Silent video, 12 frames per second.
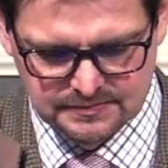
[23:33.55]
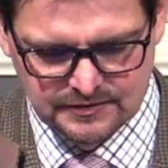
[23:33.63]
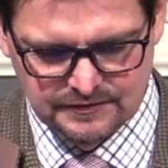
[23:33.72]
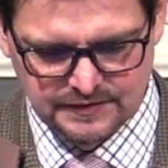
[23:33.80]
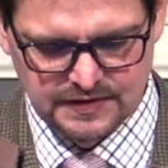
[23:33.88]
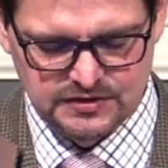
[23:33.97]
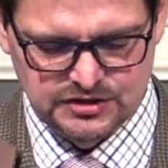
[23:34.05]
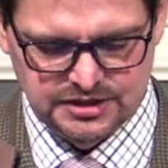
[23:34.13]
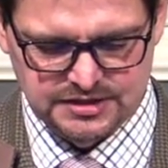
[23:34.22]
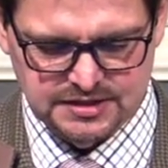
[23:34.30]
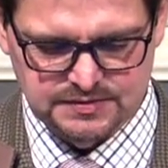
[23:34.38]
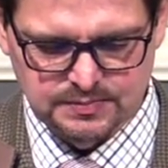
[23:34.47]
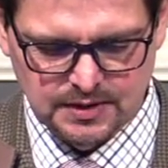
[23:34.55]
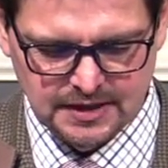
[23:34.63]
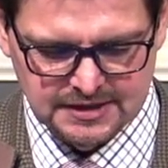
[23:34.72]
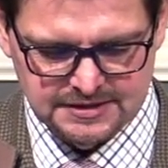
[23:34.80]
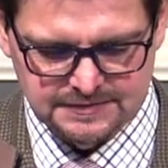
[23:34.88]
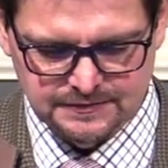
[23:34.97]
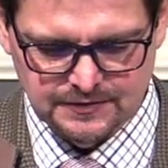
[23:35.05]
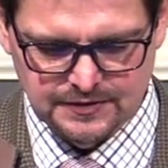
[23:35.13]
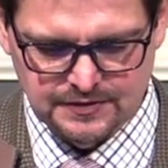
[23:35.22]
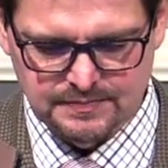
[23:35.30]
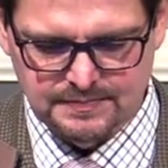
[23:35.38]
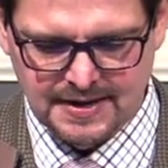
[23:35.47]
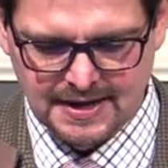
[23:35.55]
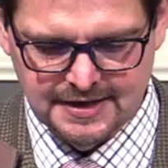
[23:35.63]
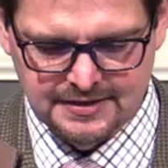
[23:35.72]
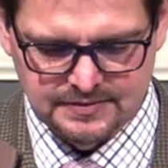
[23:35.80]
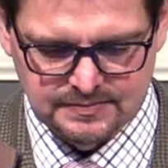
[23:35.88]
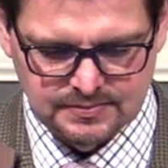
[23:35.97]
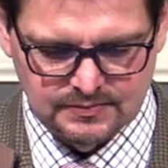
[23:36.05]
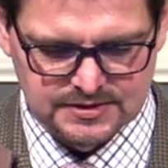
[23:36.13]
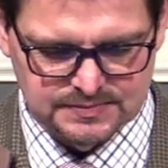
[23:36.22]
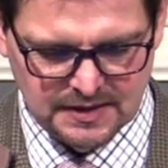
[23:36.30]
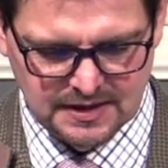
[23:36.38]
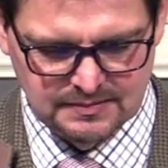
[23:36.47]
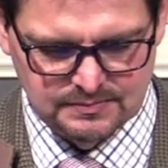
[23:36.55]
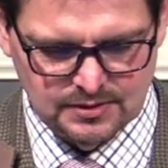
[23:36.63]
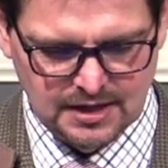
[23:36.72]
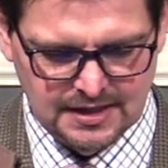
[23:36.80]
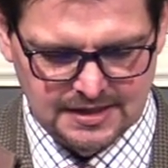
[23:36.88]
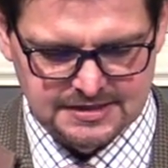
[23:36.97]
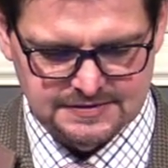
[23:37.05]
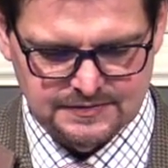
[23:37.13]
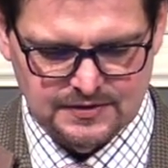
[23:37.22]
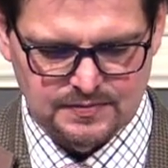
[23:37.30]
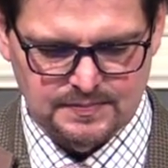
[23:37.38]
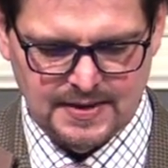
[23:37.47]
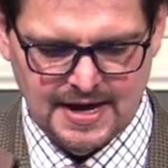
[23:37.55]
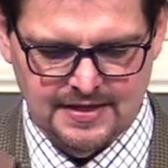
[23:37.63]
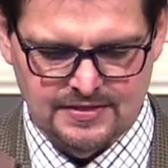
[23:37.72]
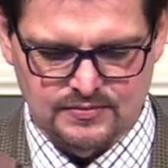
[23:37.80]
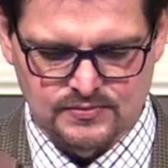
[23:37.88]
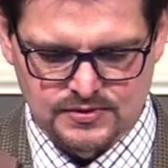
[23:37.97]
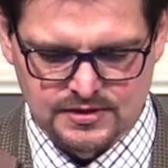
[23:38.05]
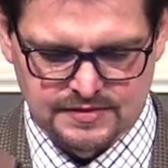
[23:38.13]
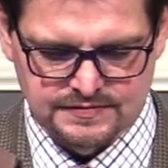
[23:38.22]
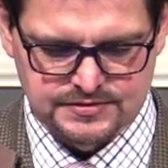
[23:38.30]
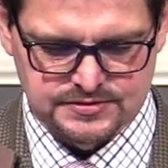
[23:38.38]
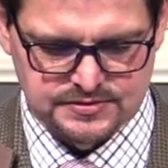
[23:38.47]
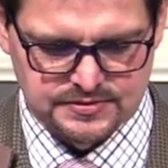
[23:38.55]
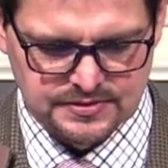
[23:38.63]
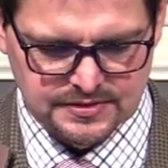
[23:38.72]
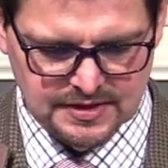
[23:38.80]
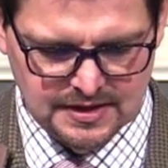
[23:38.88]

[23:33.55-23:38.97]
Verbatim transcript: referring to Jesus, brought us forth by the, was brought us forth by the word of truth,